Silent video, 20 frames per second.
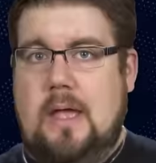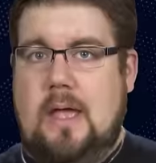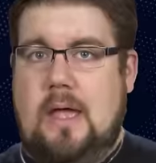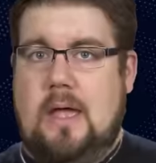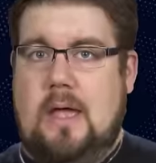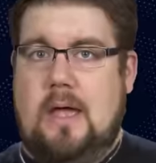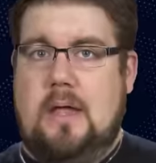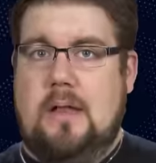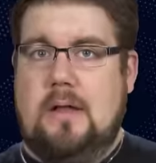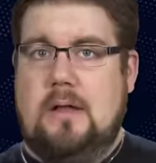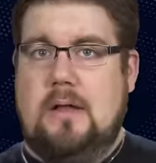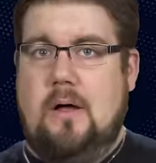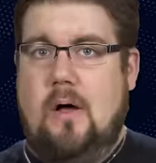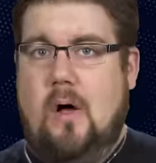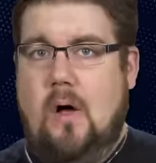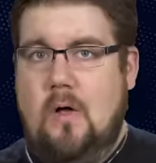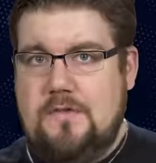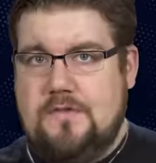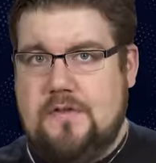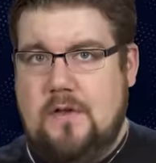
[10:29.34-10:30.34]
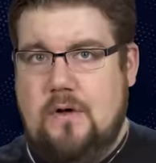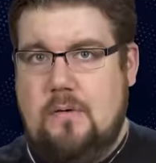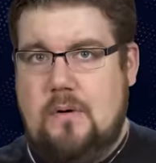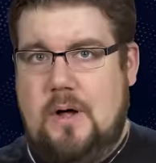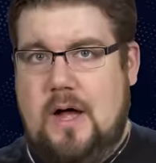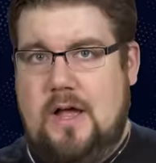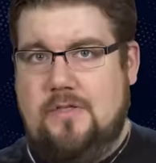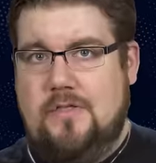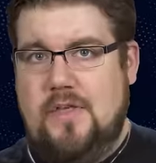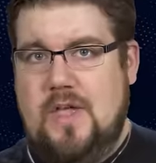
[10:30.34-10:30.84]
And
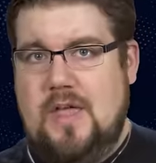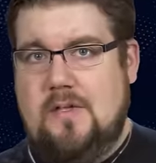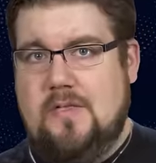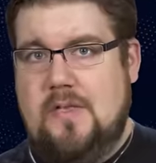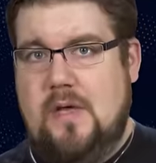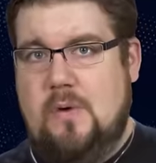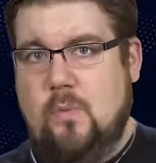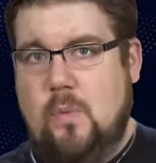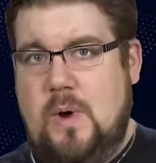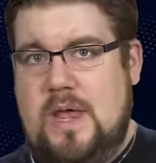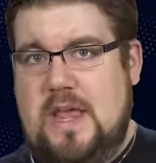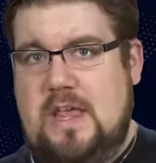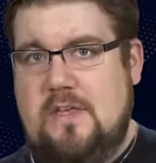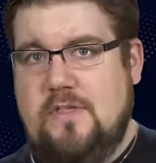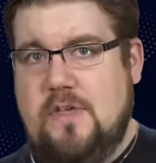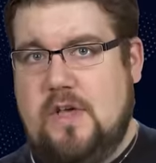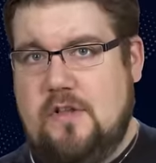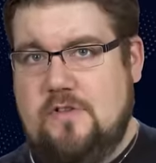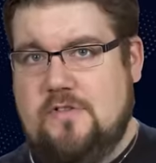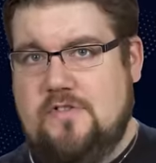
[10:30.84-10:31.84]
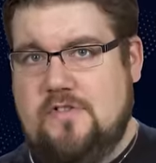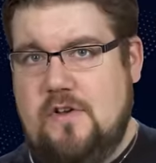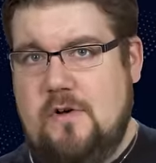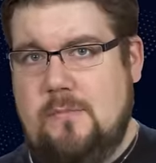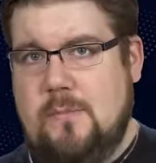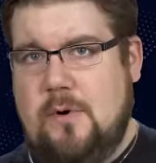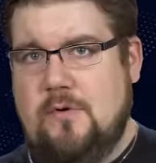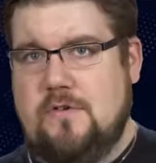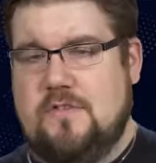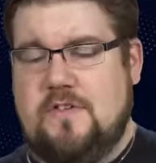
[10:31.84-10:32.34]
also, I think that we, the
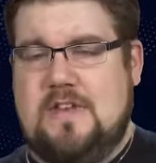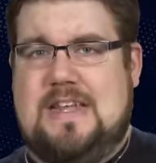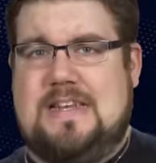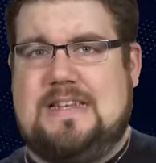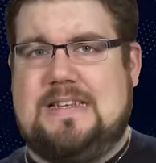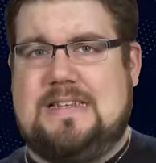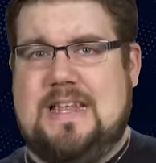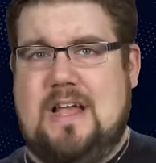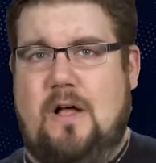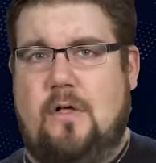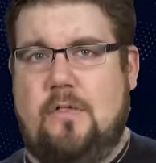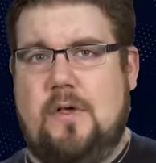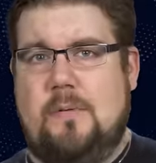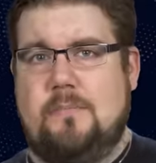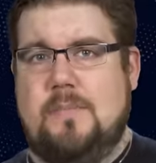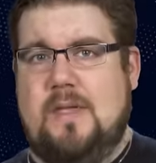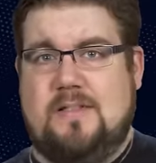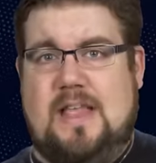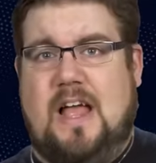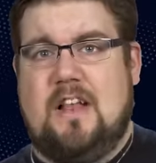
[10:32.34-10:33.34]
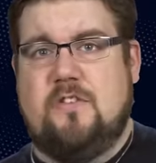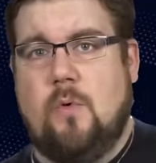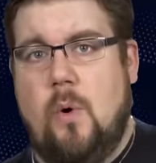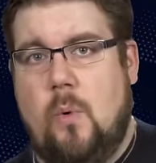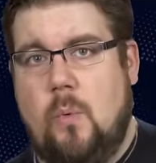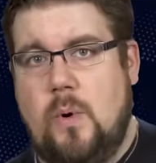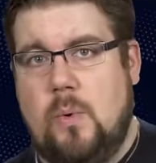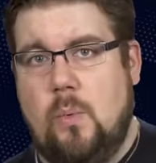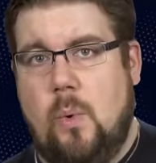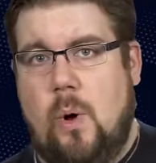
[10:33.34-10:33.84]
consumers, need to tell them that that's
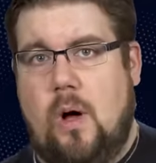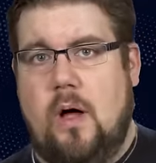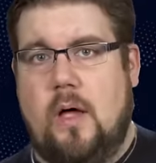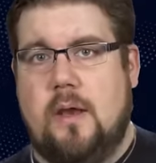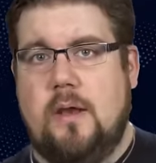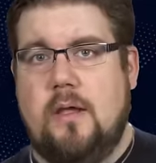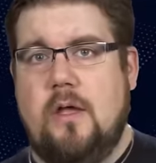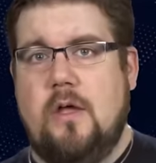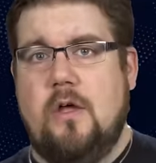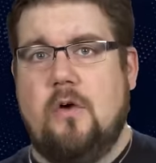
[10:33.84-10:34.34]
what we want.